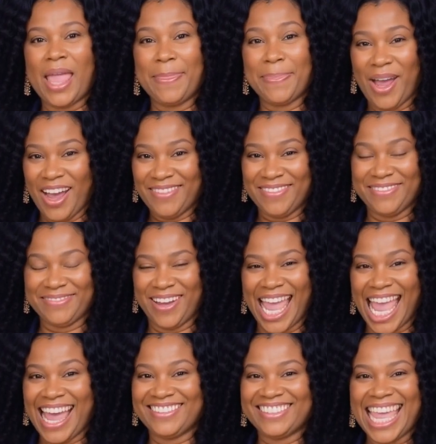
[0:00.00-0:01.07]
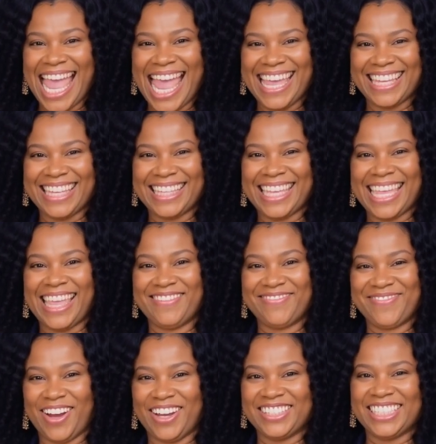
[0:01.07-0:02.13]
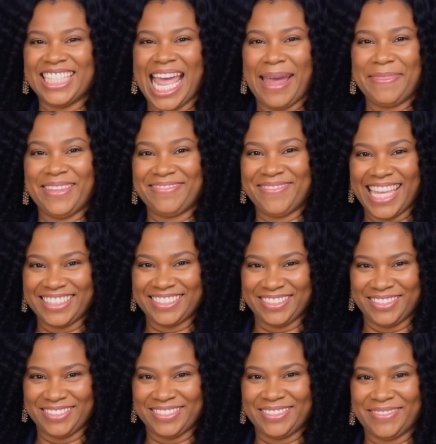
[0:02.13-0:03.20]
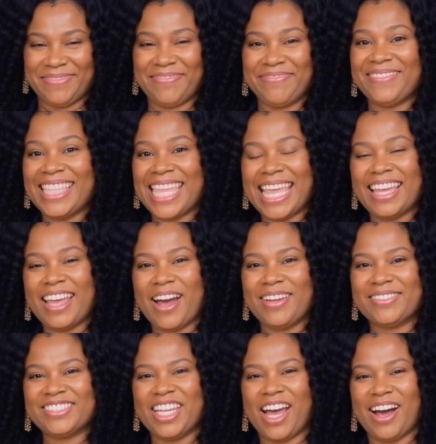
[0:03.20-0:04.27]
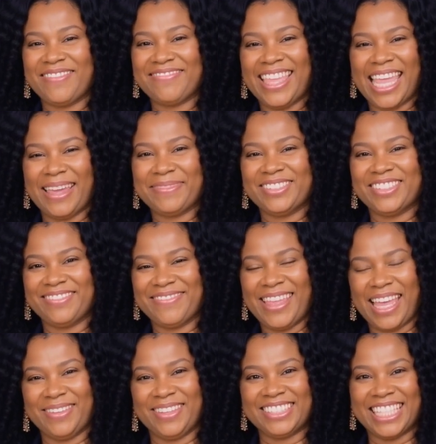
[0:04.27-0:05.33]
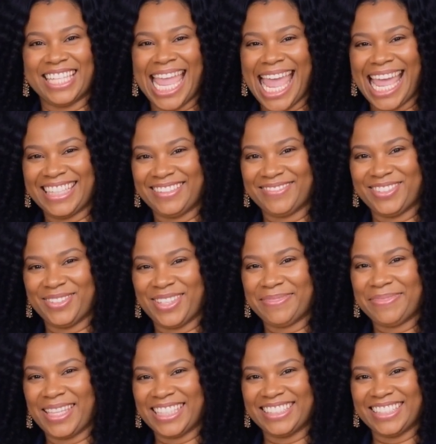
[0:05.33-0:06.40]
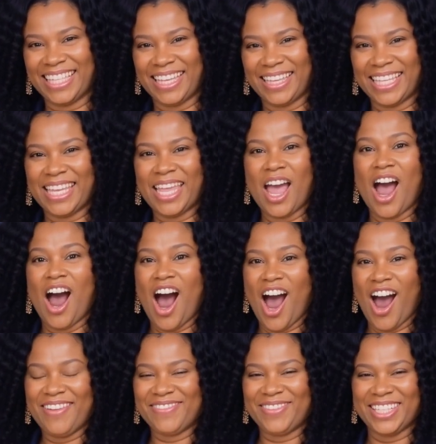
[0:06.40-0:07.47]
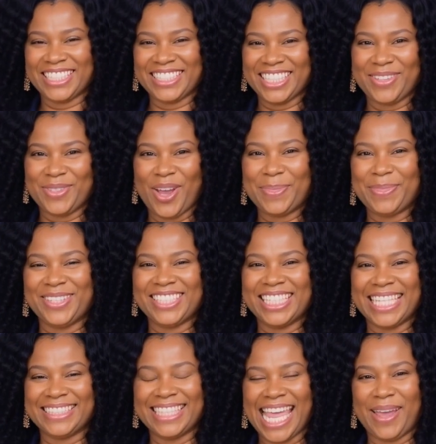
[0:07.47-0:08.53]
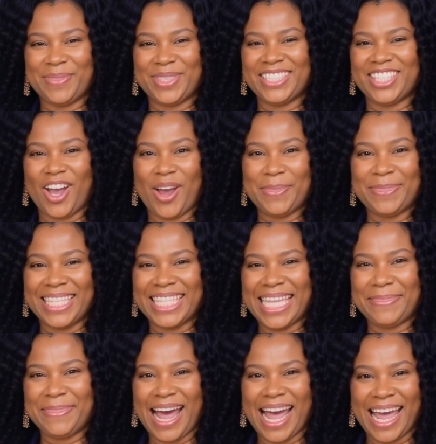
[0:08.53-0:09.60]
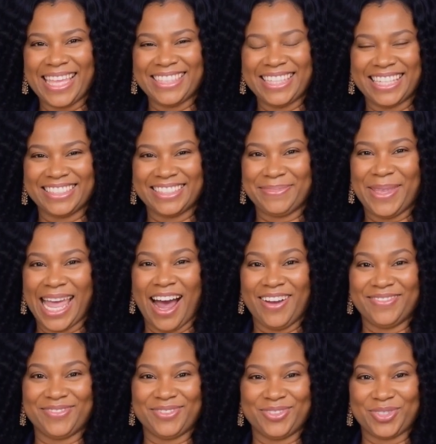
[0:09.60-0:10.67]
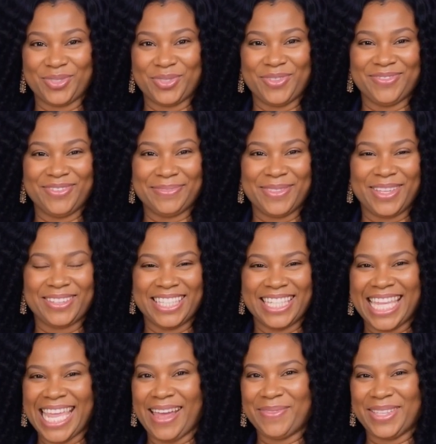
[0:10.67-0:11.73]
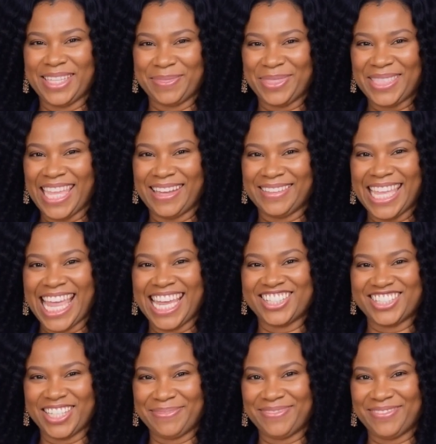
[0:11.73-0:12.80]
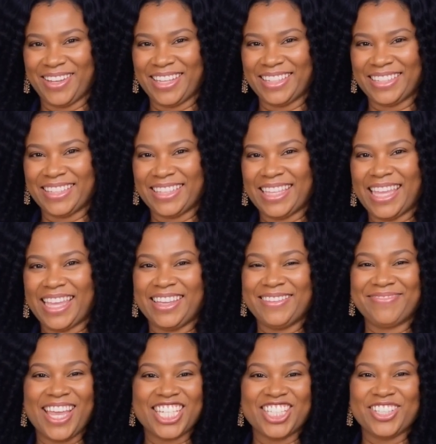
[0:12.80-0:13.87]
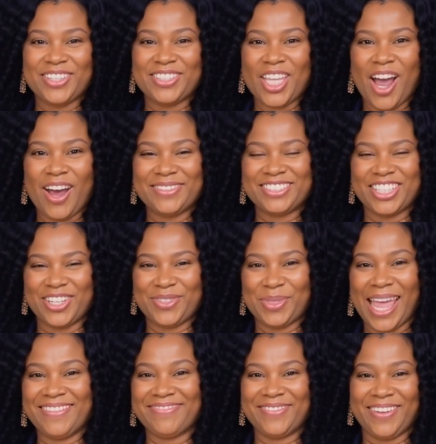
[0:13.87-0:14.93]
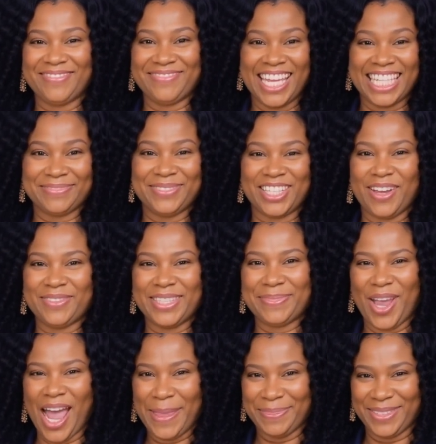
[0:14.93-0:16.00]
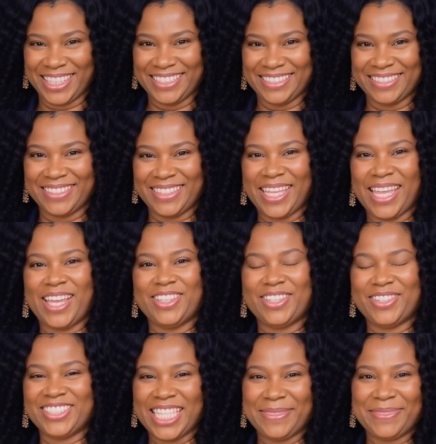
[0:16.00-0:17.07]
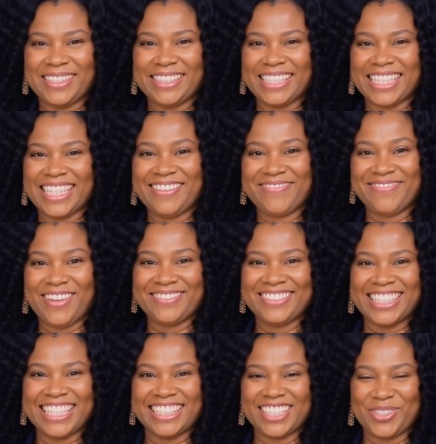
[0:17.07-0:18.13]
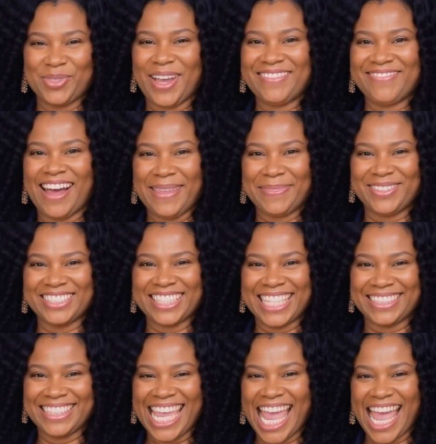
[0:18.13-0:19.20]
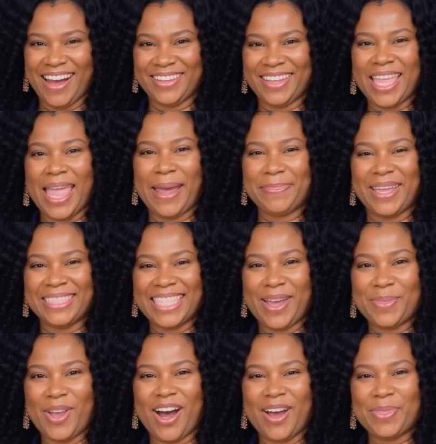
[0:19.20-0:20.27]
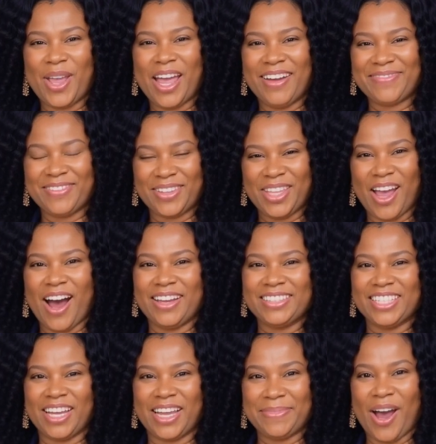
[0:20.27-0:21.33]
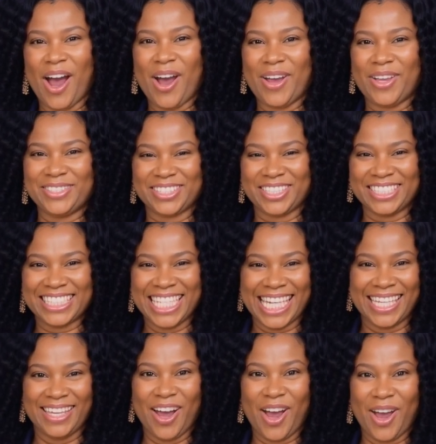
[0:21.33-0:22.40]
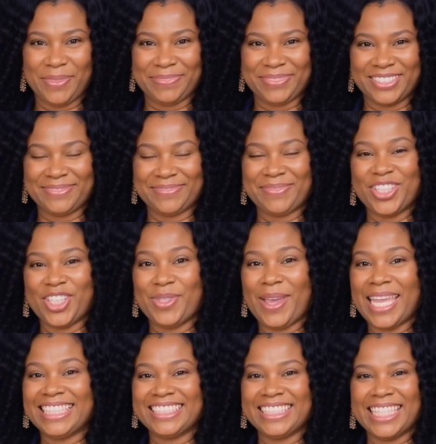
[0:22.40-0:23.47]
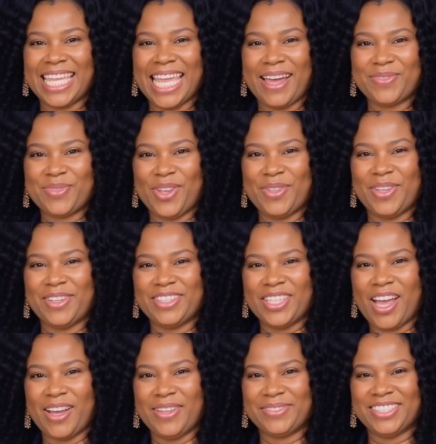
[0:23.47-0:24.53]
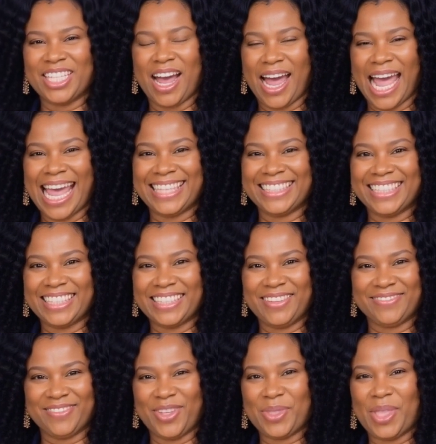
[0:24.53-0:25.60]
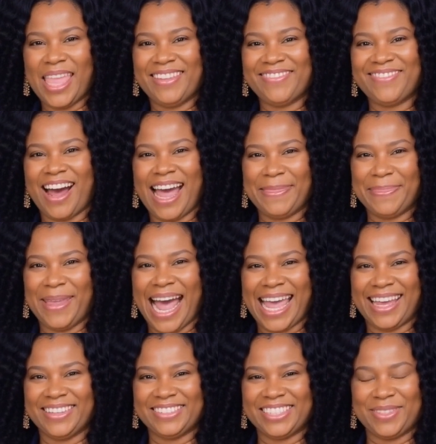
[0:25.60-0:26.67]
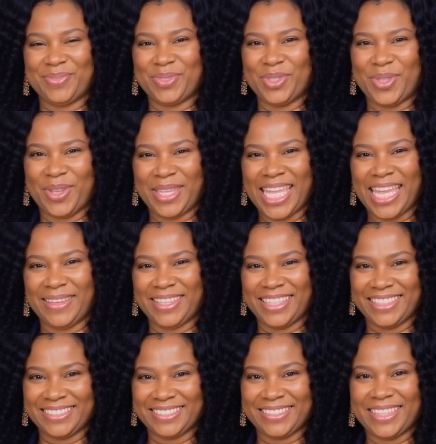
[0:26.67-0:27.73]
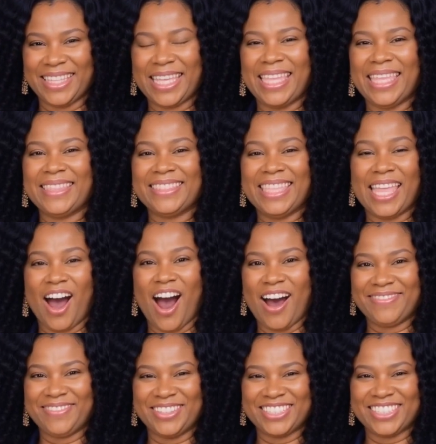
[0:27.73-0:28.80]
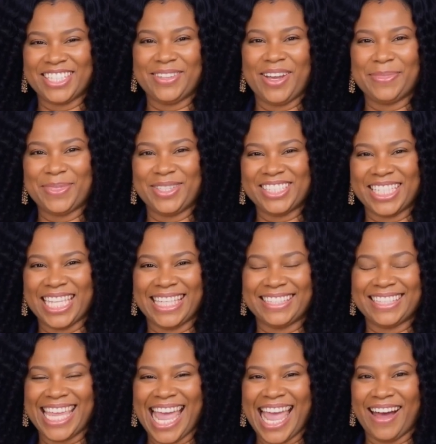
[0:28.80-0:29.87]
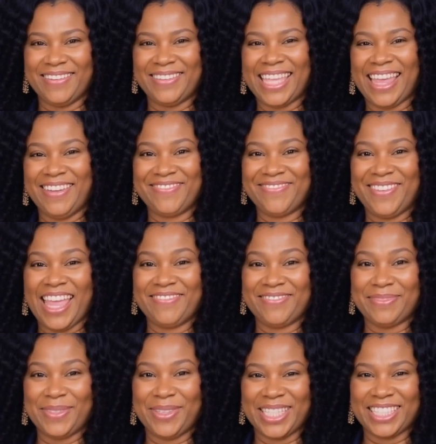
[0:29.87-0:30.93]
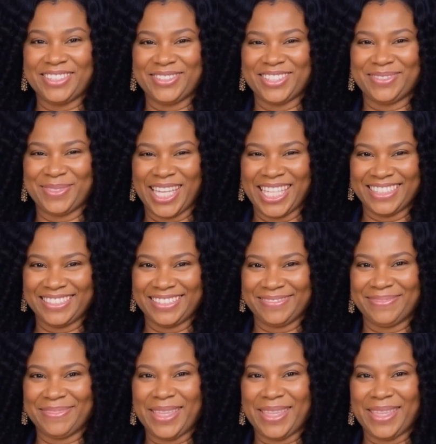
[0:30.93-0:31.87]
Perfect for house hacking and first-time investors. VA loans are available to veterans and active duty military, offering 0% down with no PMI that is a powerful tool for building equity without cash up front. Conventional loans are great for investment-only properties. You'll typically need 15 to 25% down, but they work well for long-term holds or second homes. USDA rural loans are ideal for qualified buyers in rural areas. They offer 0% down and favorable interest rates.